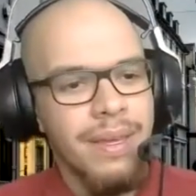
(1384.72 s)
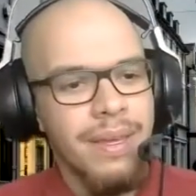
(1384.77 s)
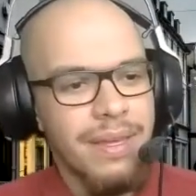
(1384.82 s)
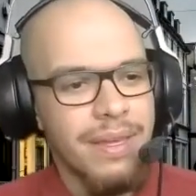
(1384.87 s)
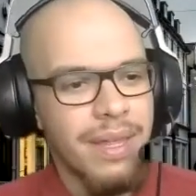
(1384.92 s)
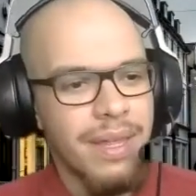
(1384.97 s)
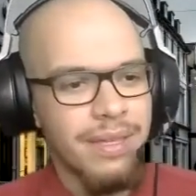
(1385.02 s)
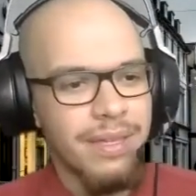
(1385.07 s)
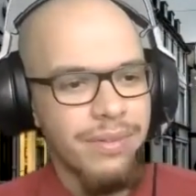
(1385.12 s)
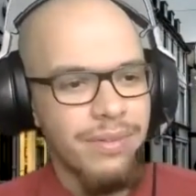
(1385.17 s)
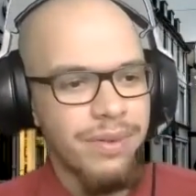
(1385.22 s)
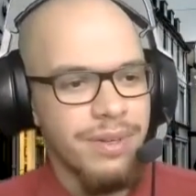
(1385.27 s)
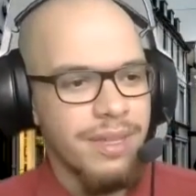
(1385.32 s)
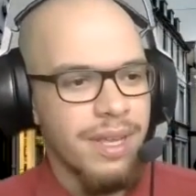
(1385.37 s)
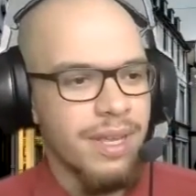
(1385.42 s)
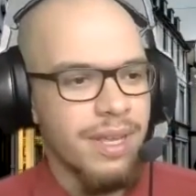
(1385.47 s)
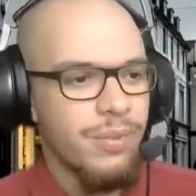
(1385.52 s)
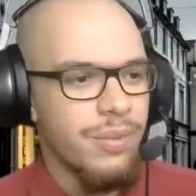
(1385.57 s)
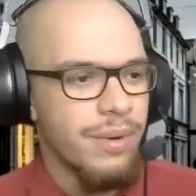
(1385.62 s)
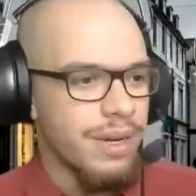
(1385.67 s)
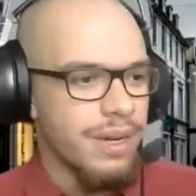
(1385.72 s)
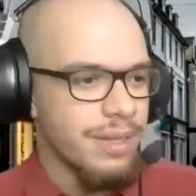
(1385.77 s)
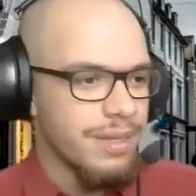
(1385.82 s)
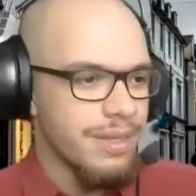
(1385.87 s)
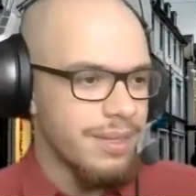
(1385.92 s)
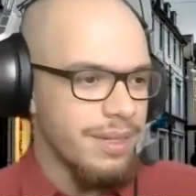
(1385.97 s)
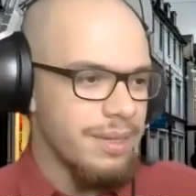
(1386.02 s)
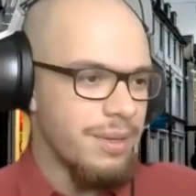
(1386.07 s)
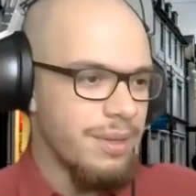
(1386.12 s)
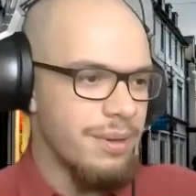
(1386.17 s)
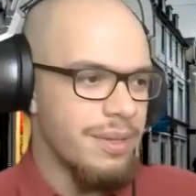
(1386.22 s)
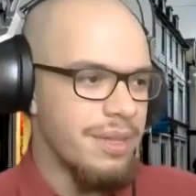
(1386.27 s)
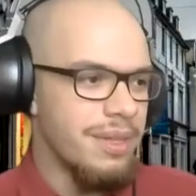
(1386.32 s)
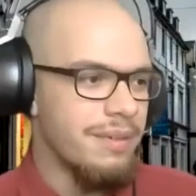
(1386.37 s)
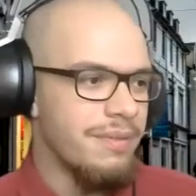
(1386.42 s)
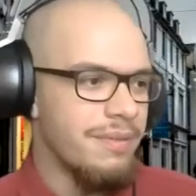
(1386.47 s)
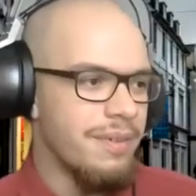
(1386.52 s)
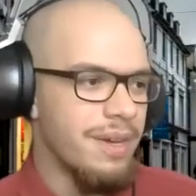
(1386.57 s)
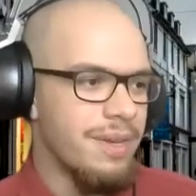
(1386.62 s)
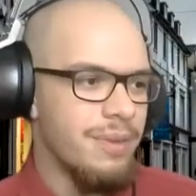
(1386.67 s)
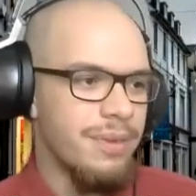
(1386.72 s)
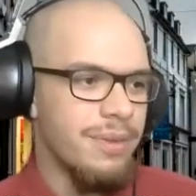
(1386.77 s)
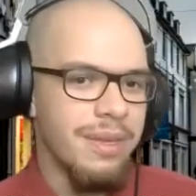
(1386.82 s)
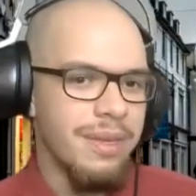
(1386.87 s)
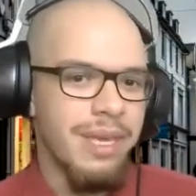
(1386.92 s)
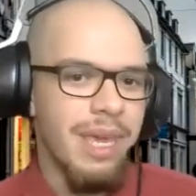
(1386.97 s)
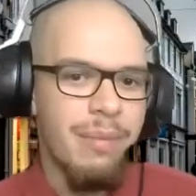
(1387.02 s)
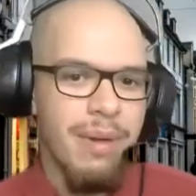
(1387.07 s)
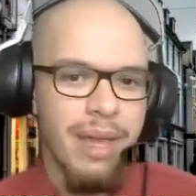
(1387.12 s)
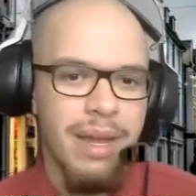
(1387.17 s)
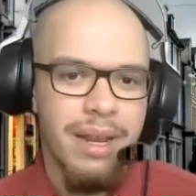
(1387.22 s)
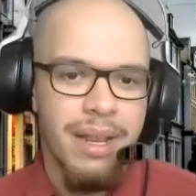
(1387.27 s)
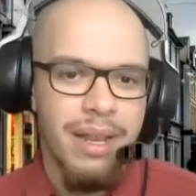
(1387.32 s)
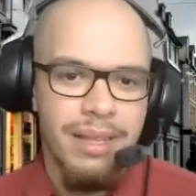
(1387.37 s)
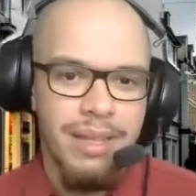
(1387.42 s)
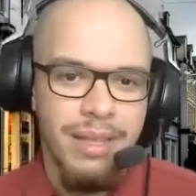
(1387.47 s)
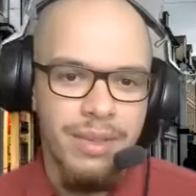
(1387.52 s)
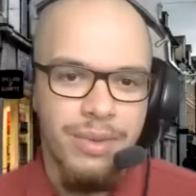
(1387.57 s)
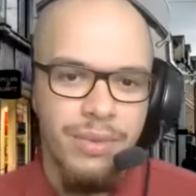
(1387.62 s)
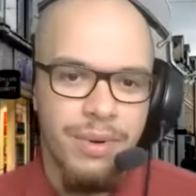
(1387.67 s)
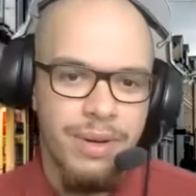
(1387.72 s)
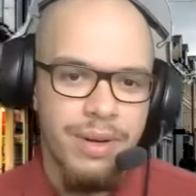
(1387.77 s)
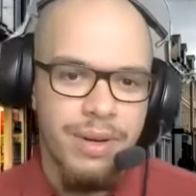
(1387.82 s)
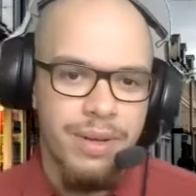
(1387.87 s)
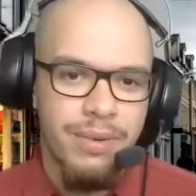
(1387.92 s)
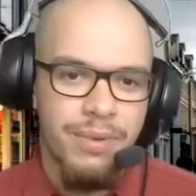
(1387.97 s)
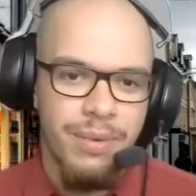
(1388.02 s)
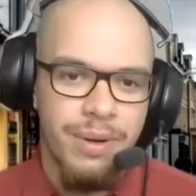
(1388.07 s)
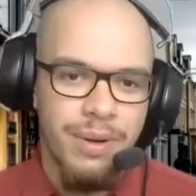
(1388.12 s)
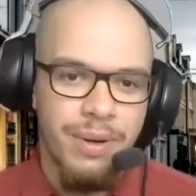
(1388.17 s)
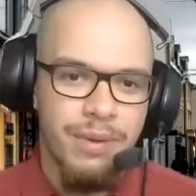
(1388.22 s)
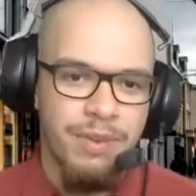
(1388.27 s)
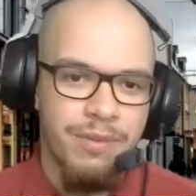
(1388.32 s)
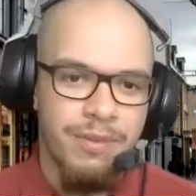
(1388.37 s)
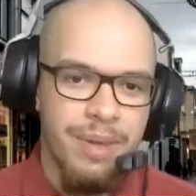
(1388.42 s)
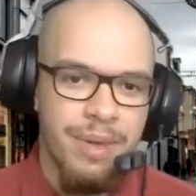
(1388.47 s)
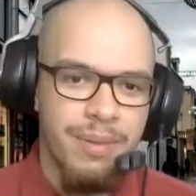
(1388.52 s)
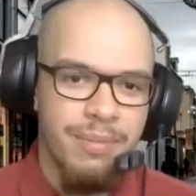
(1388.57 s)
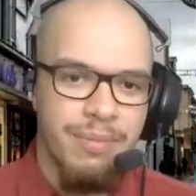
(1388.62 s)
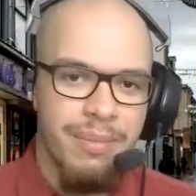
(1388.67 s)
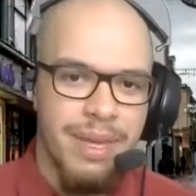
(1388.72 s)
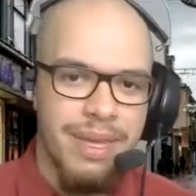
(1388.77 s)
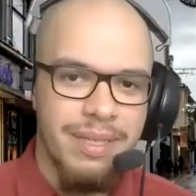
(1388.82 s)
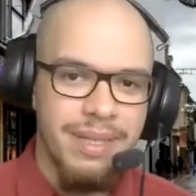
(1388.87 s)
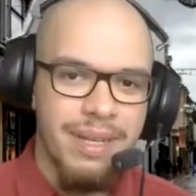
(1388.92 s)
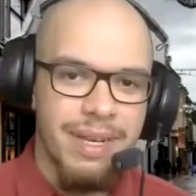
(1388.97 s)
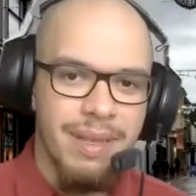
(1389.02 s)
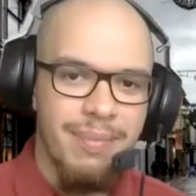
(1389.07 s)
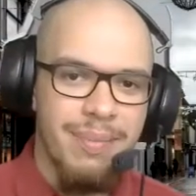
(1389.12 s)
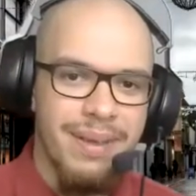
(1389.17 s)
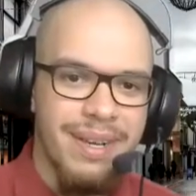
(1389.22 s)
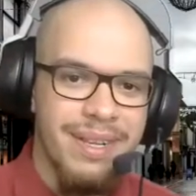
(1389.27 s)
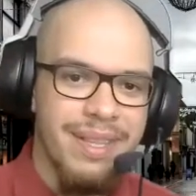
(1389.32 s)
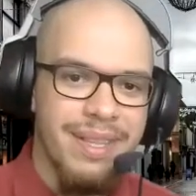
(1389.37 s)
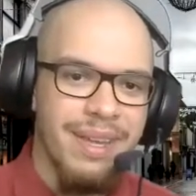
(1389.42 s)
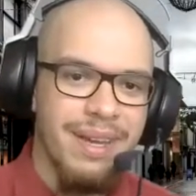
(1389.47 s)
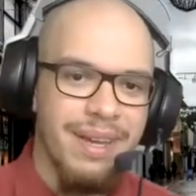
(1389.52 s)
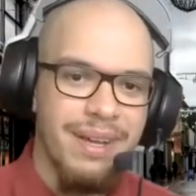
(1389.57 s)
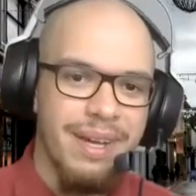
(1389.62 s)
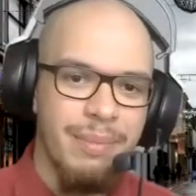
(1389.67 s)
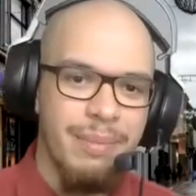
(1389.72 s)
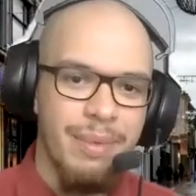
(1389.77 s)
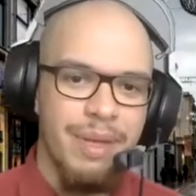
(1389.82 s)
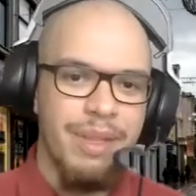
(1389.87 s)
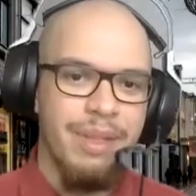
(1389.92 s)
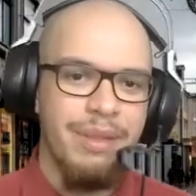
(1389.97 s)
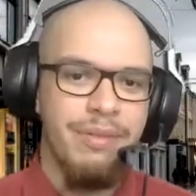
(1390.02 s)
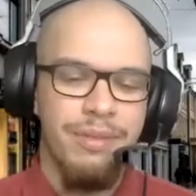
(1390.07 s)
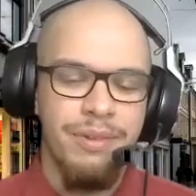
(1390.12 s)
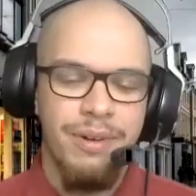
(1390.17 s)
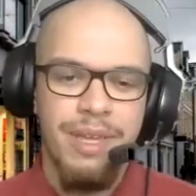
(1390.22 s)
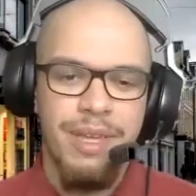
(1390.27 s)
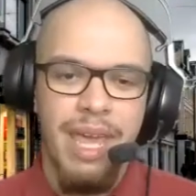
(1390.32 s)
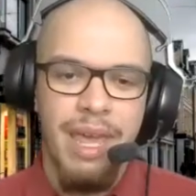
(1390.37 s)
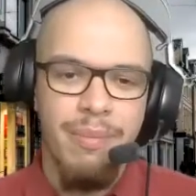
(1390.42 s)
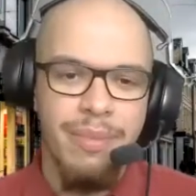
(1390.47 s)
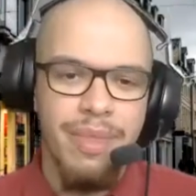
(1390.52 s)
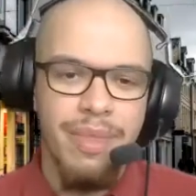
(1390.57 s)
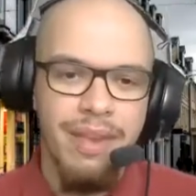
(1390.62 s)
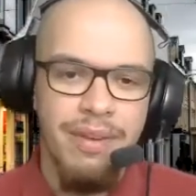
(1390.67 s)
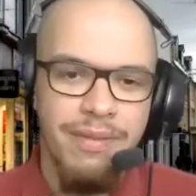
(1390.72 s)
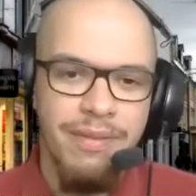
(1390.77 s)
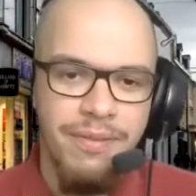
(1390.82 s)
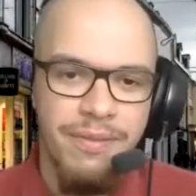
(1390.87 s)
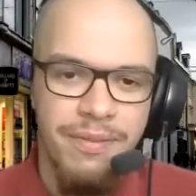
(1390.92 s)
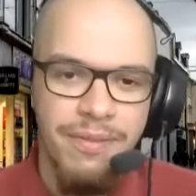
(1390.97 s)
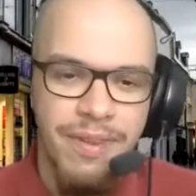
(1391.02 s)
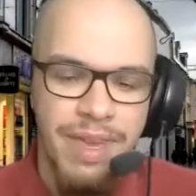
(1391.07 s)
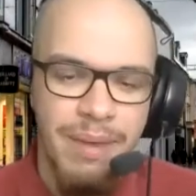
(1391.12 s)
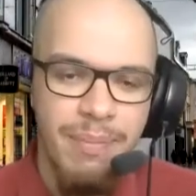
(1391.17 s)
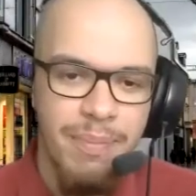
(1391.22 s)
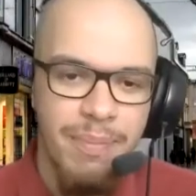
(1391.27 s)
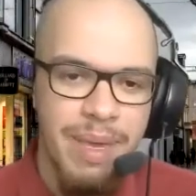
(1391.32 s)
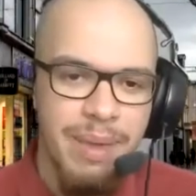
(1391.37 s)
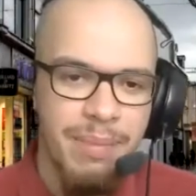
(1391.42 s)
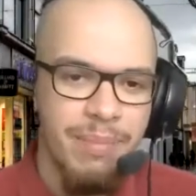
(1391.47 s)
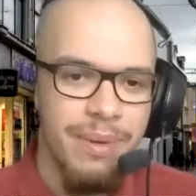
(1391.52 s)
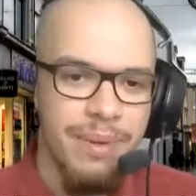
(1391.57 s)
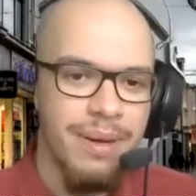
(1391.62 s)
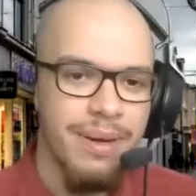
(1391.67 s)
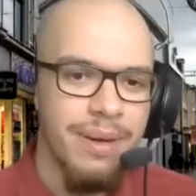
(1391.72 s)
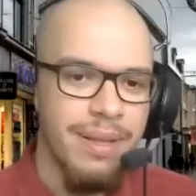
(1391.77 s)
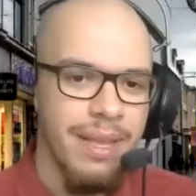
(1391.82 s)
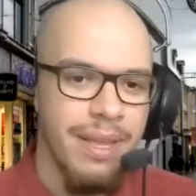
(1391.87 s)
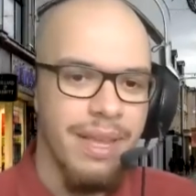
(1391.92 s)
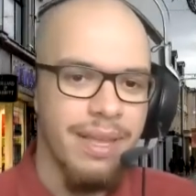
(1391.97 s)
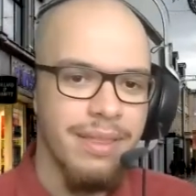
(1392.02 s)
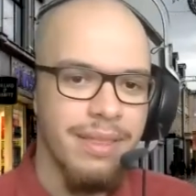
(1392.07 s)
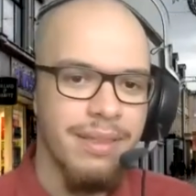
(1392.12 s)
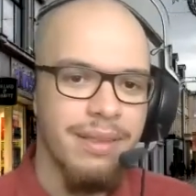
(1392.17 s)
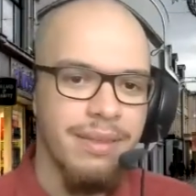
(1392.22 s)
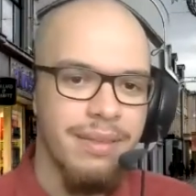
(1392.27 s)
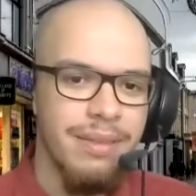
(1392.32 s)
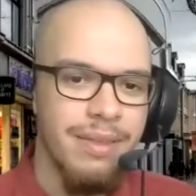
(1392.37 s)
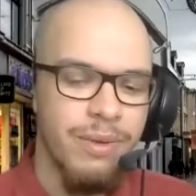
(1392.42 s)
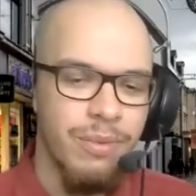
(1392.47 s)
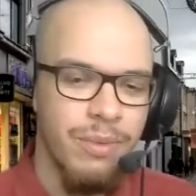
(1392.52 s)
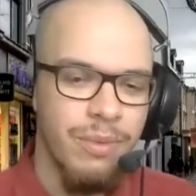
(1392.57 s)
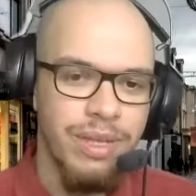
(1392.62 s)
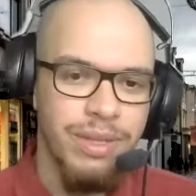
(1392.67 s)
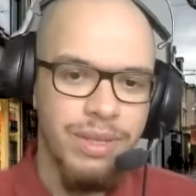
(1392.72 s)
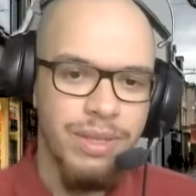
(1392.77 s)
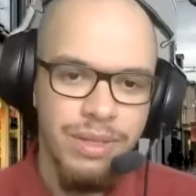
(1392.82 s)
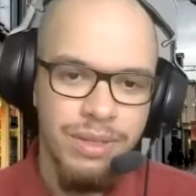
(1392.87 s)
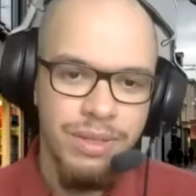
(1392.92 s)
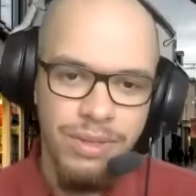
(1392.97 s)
Thanks for that. We're going to send you an invite to the Game Anglia network, where we've been basically building a community for game dev people in the region.